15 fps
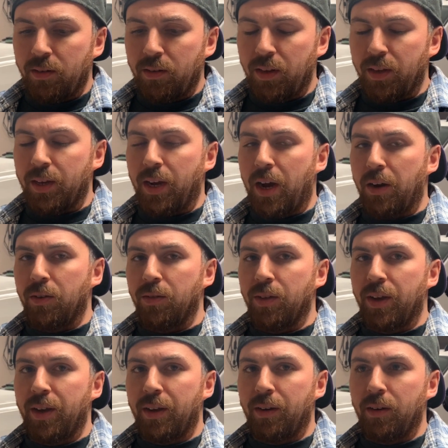
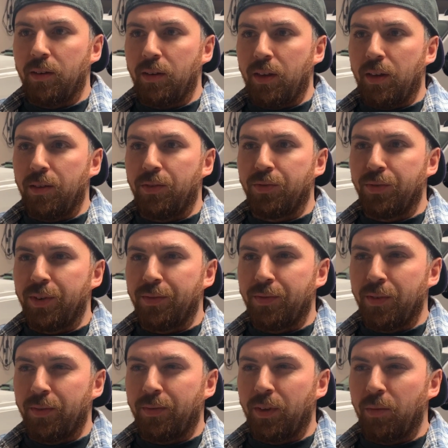Econoline
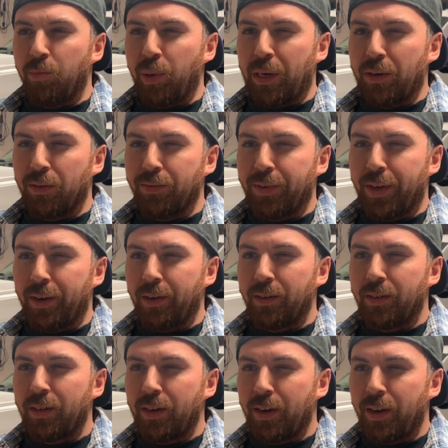E350 panel
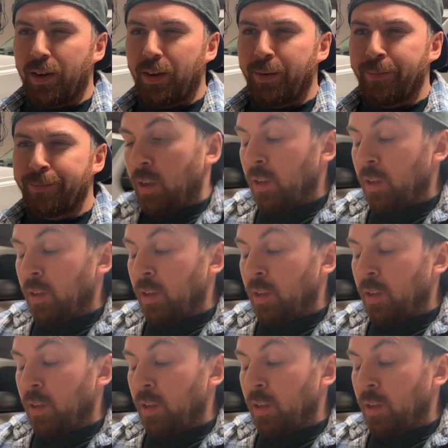van today.